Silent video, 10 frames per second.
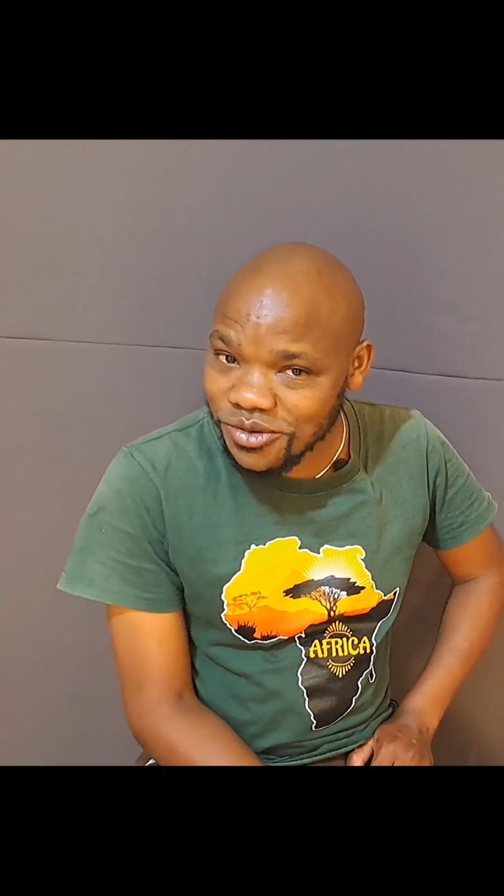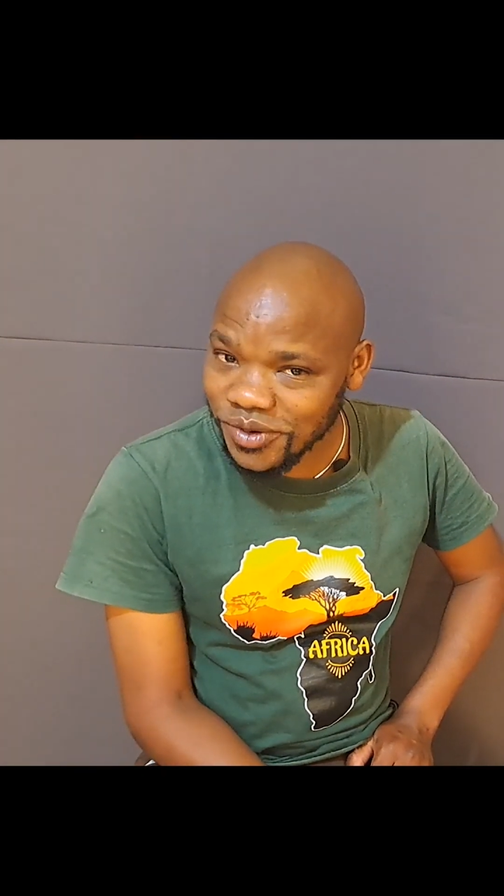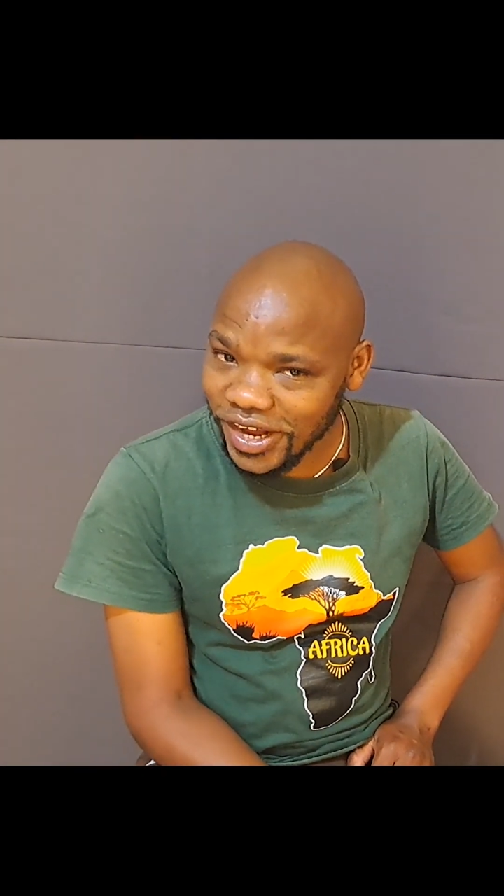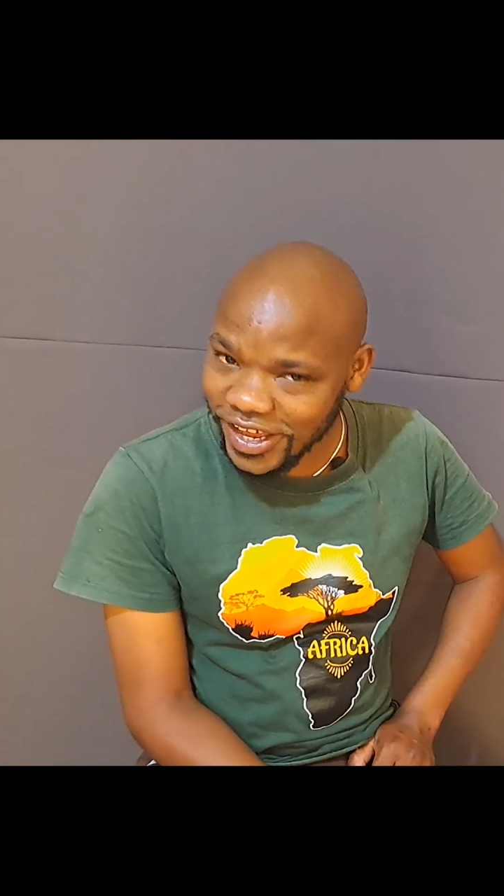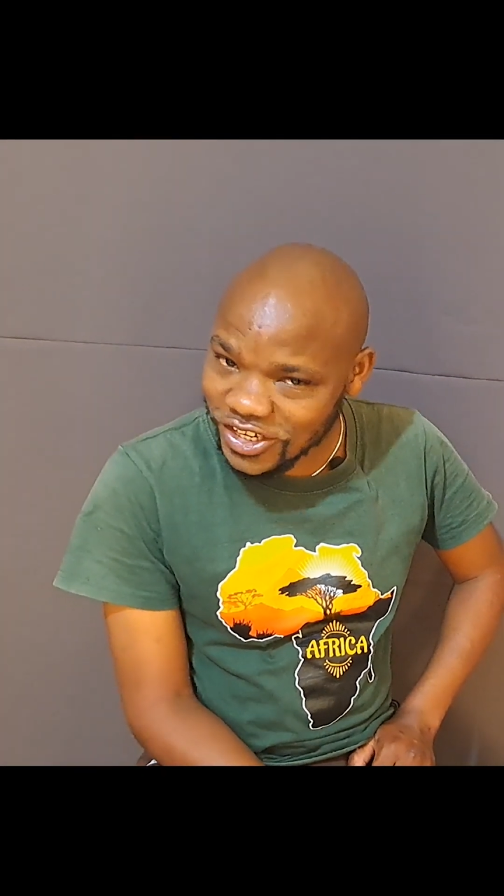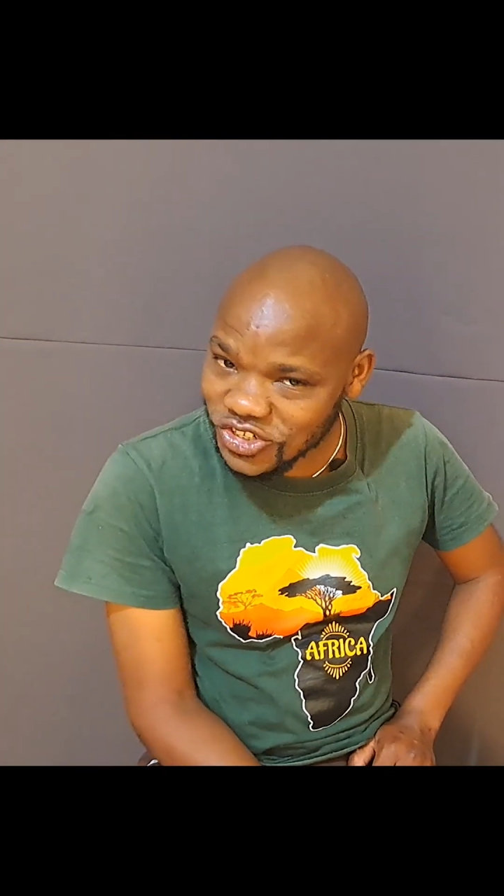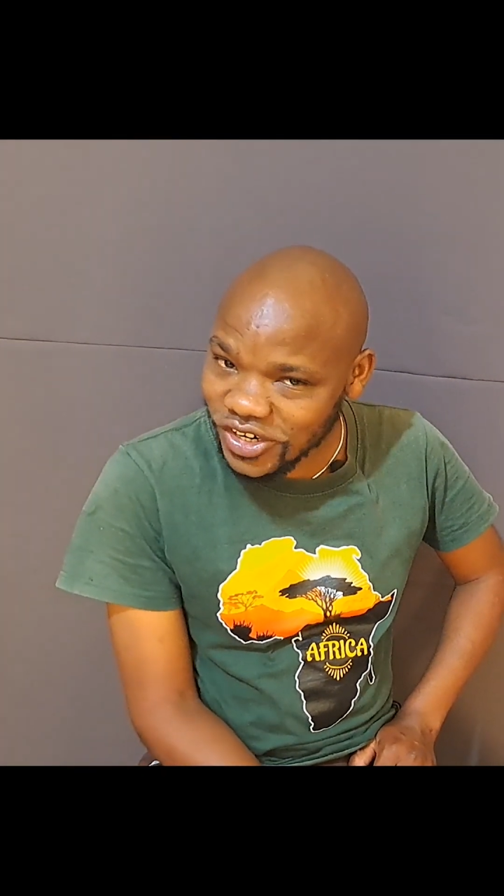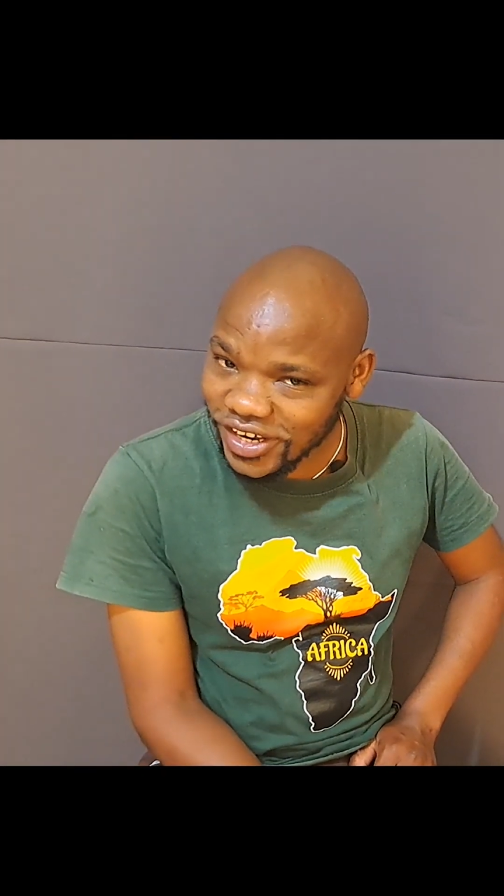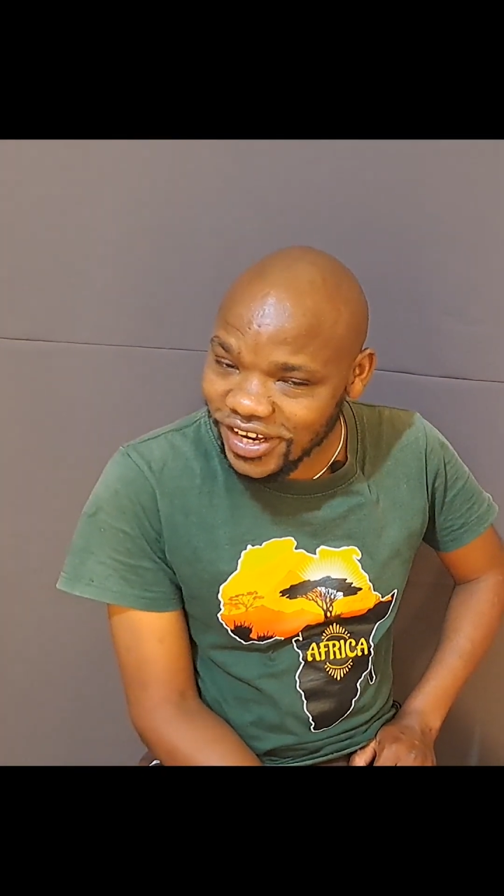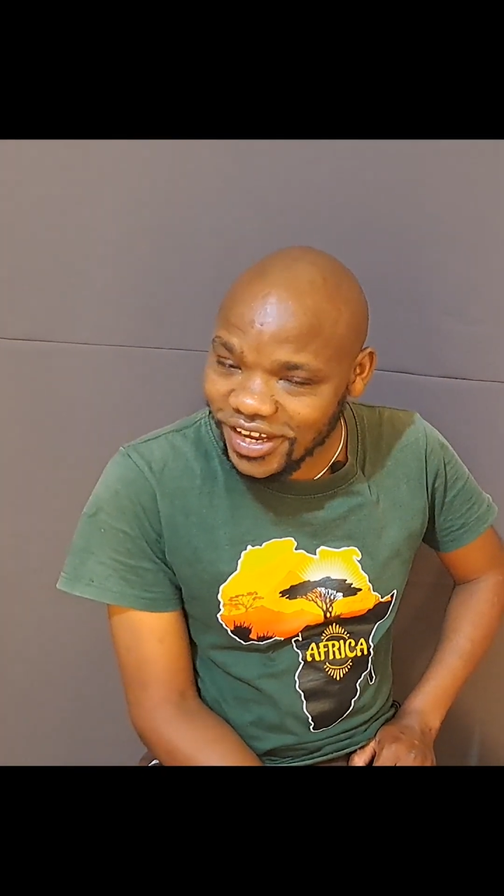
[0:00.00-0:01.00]
you will
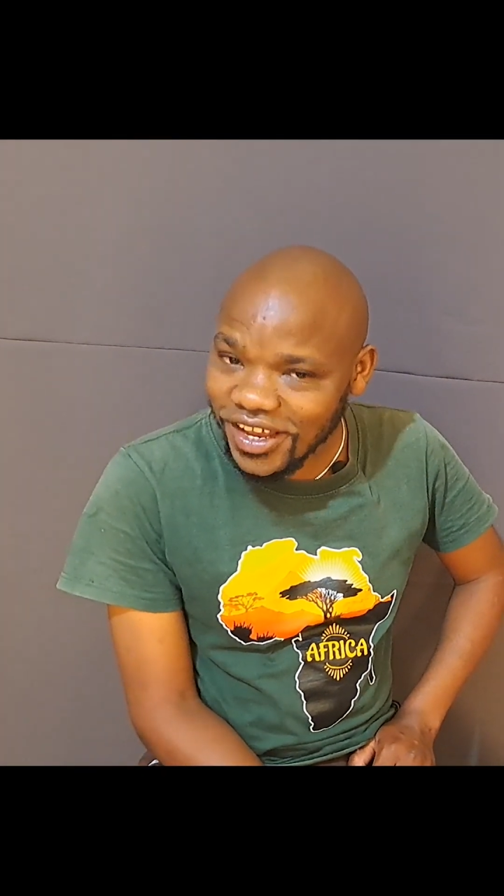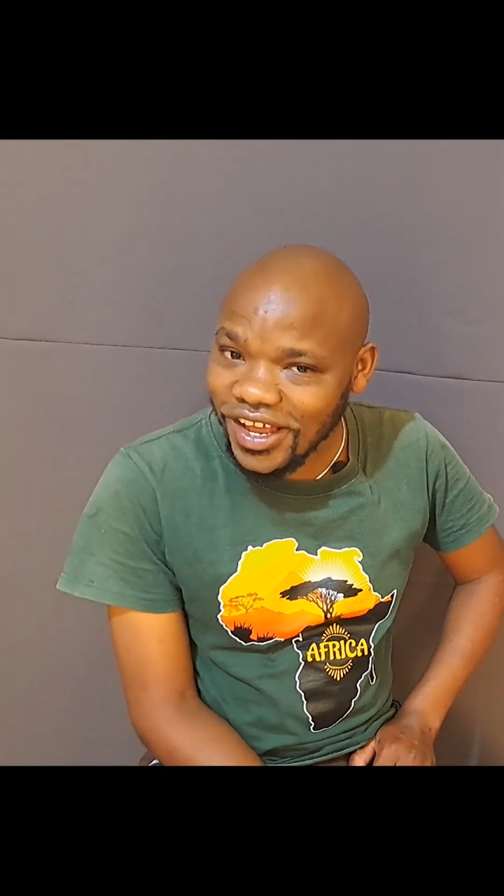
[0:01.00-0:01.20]
enjoy